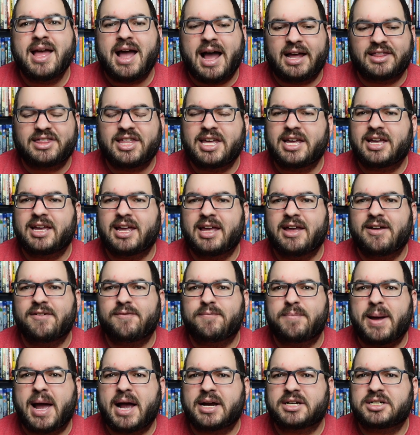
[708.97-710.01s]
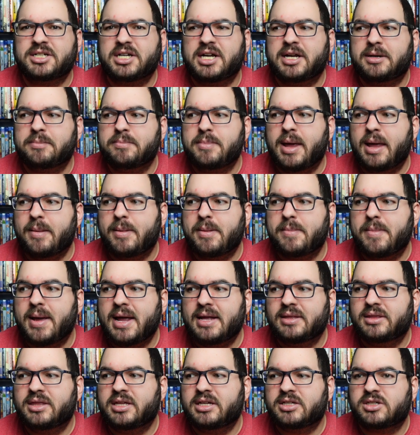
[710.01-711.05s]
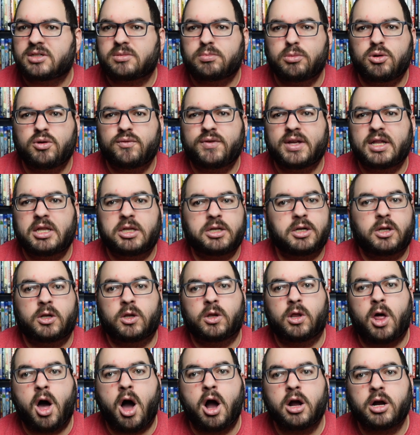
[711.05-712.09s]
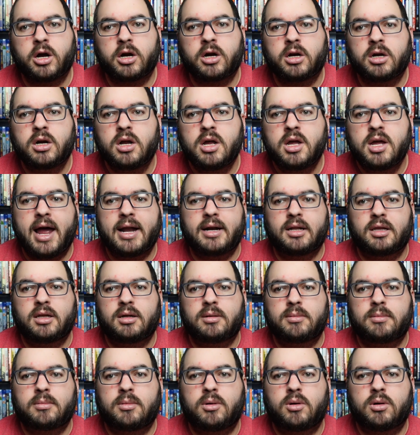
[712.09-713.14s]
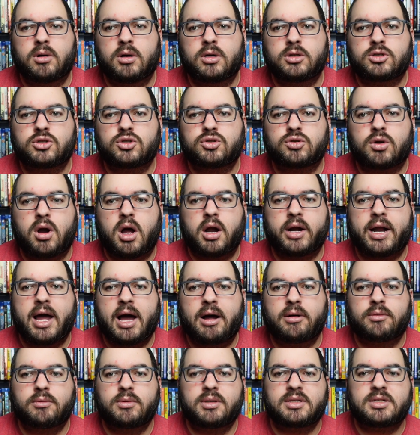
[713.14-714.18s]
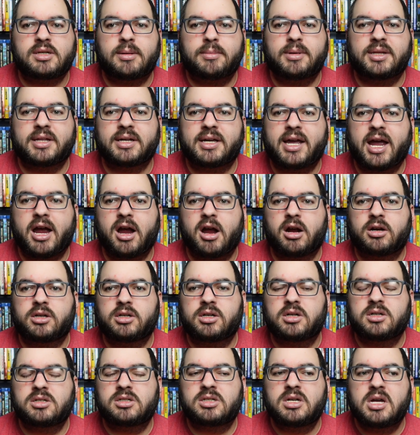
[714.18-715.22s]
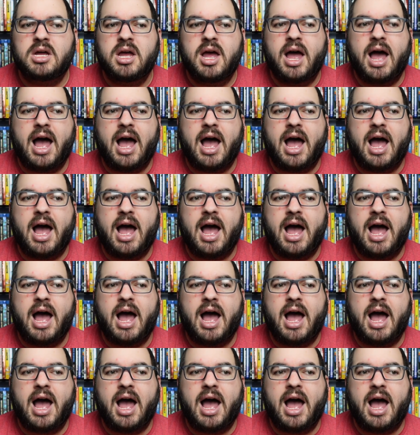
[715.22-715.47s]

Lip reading: I think if Bakshi had maybe made this movie a little longer and a little more drawn out with some of the characters,